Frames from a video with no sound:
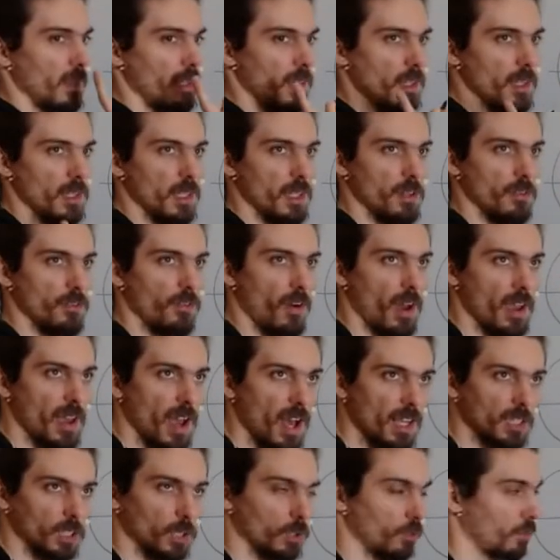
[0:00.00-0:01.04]
if I
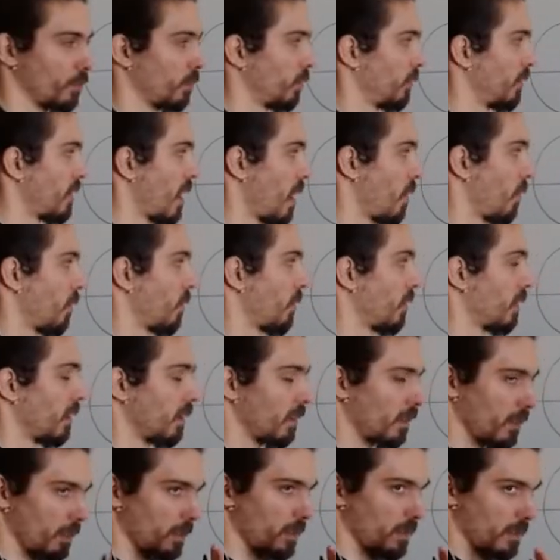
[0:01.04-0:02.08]
ask now, uh,
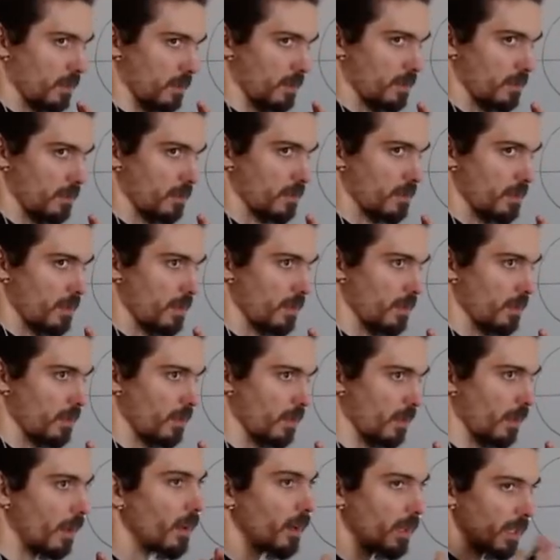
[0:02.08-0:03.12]

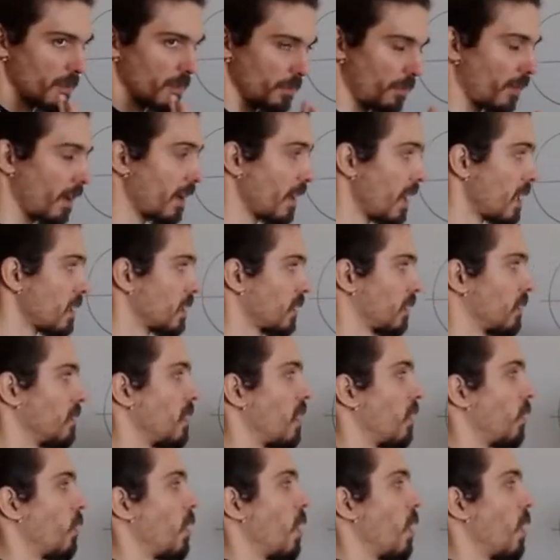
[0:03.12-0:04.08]
if I ask now,